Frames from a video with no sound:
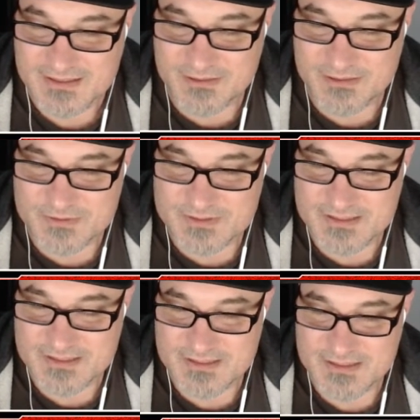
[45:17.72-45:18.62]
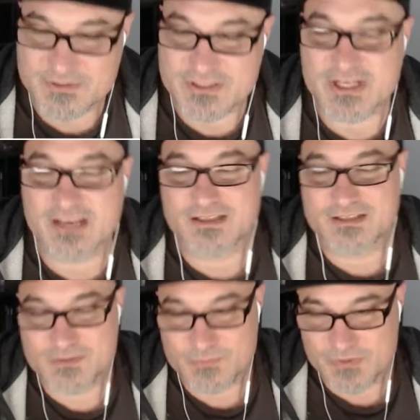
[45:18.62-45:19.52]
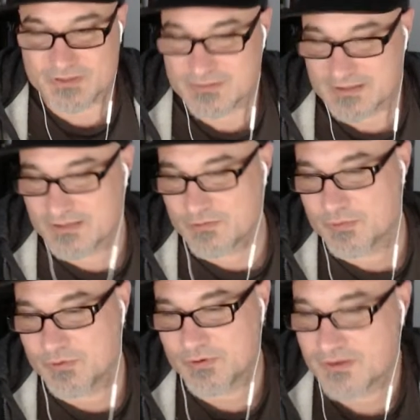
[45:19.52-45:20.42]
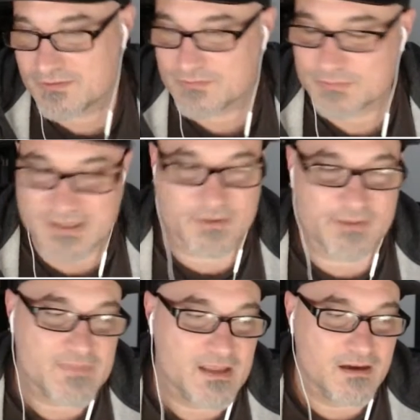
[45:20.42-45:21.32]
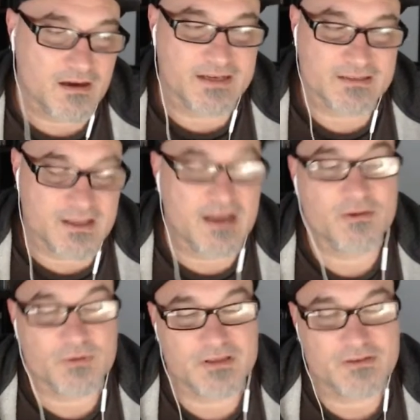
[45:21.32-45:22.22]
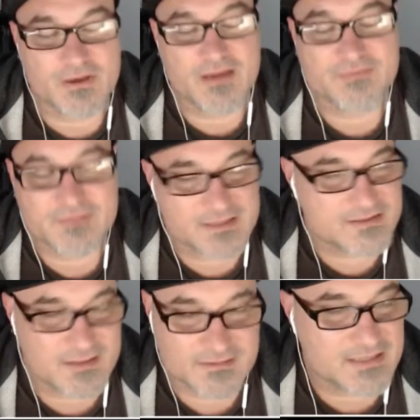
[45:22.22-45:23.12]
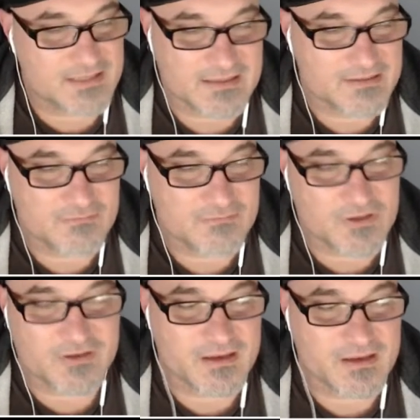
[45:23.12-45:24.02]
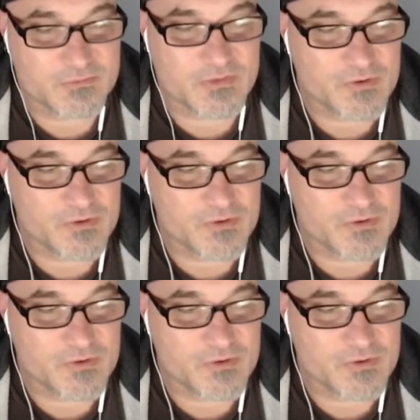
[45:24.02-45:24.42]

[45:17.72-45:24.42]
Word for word: that was a challenge, but I think we pulled it off. But anyway, all right. Now I really do have. That's it. I only thought of that because Mike